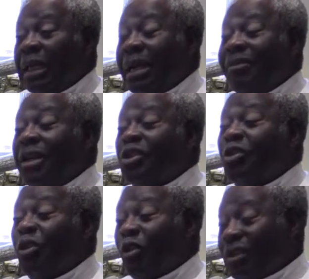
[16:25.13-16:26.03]
In the
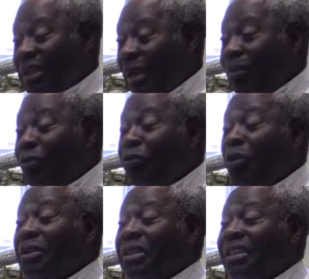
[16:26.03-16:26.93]
slaughter
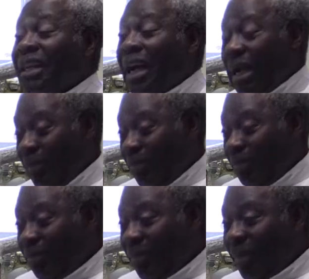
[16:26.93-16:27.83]
before the time,
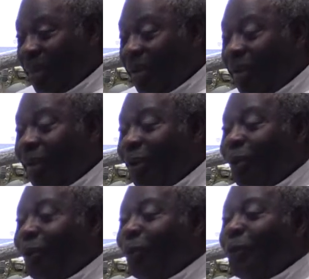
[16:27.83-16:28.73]

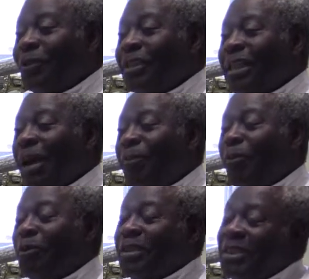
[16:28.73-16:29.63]
you see that
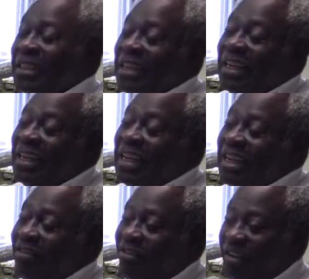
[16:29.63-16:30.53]
person still
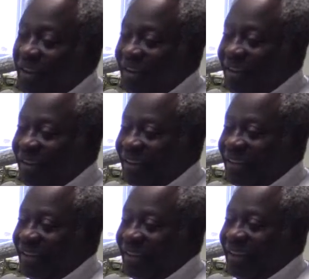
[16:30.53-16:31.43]
living
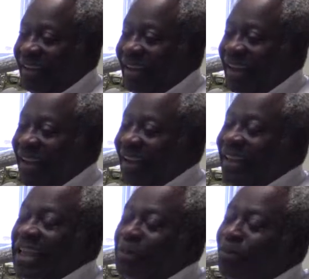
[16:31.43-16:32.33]

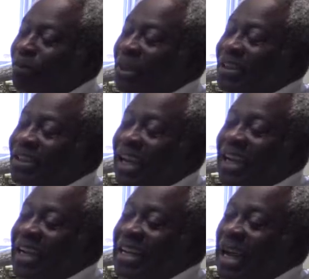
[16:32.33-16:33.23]
in the special
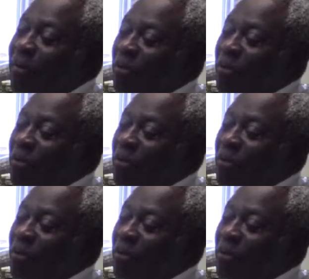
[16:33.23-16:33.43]
area